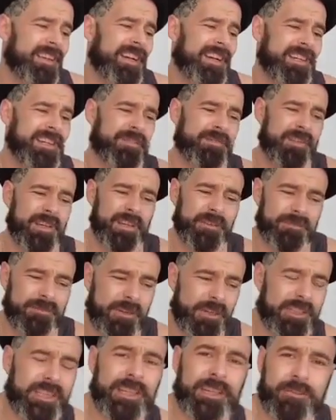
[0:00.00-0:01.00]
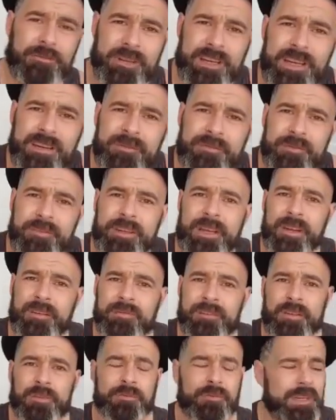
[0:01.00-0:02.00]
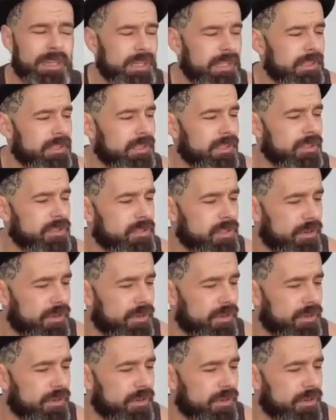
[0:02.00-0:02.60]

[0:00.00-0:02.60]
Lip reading: and I feel fucking great for it. I feel really good.